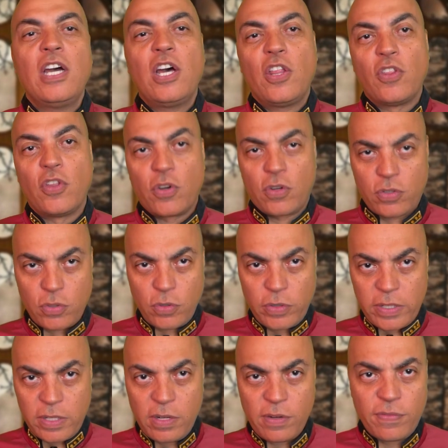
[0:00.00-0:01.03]
The
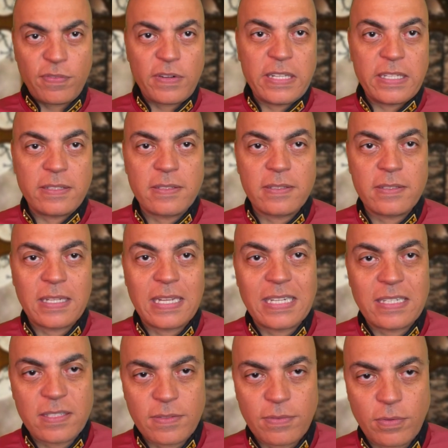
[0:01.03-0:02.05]
Royal Fleet,
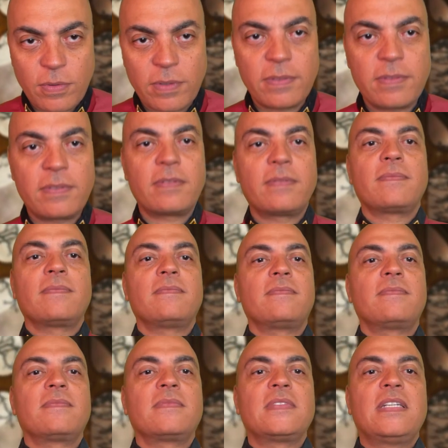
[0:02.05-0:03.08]
henceforth,
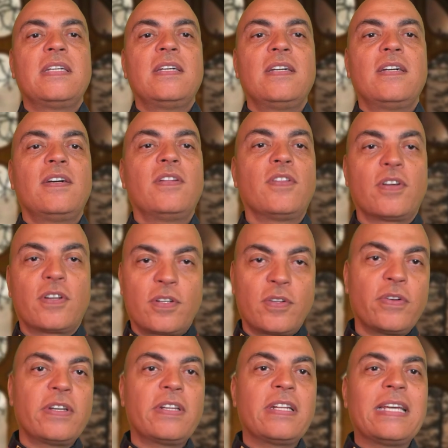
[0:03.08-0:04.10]
the
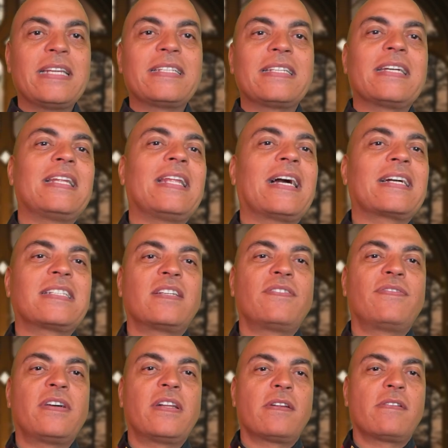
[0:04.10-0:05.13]
Royal Intergalactic
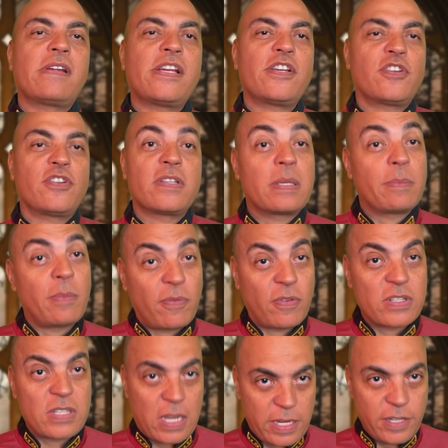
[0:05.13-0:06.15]
Federation, some of
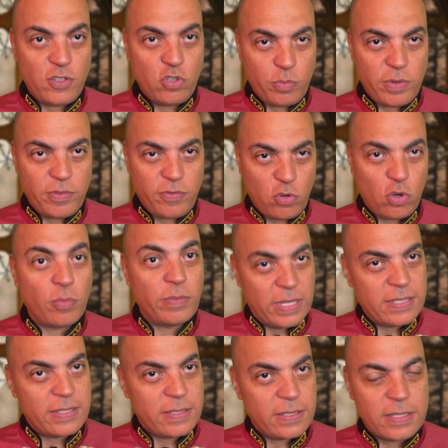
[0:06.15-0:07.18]
us are in human form,
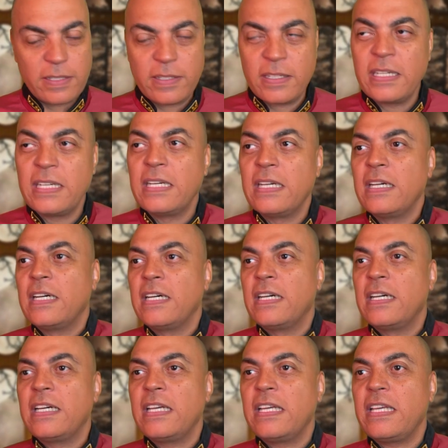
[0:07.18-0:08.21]
yes indeed,
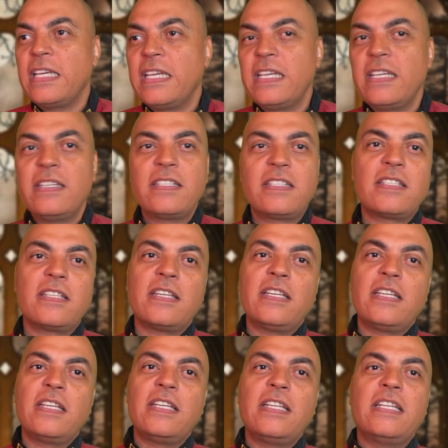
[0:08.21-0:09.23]
is
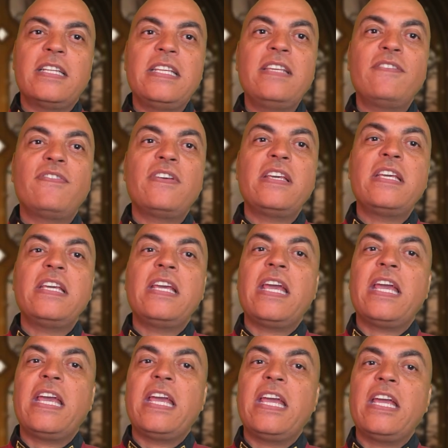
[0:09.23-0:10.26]

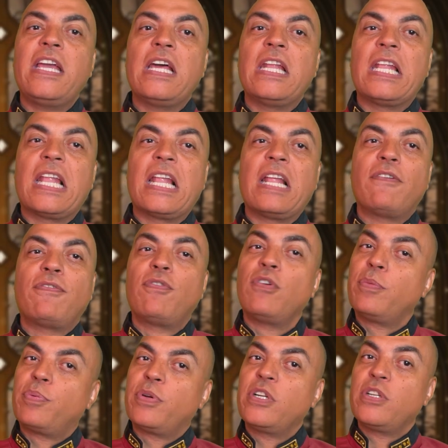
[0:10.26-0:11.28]
leaving a
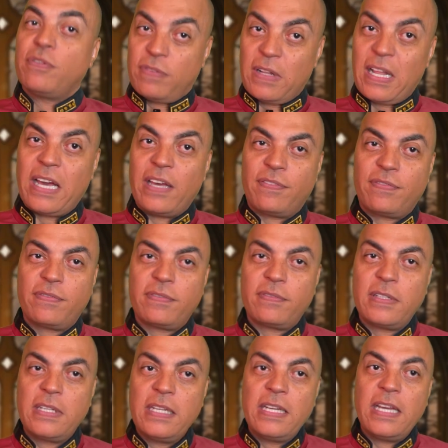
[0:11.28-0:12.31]
footprint of life,
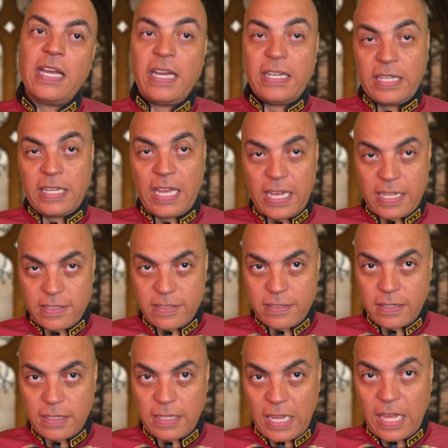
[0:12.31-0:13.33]
an
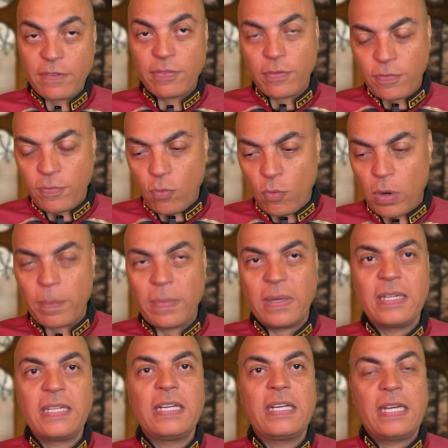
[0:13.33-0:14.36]
enhanced life form,
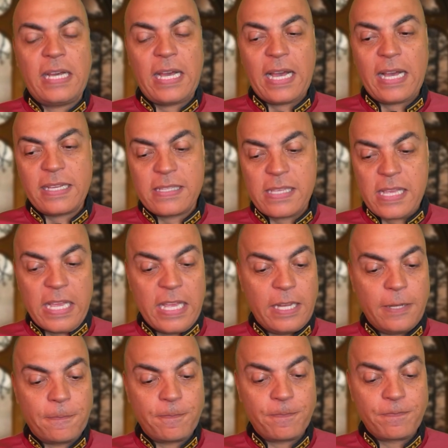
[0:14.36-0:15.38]
as
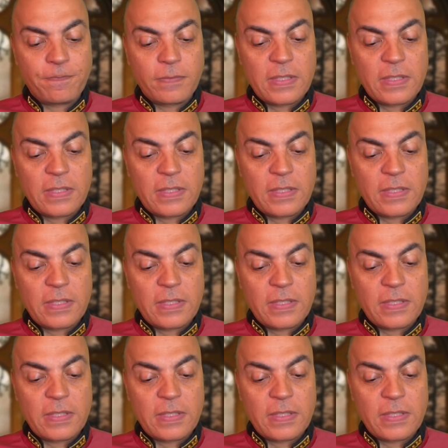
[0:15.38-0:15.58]
in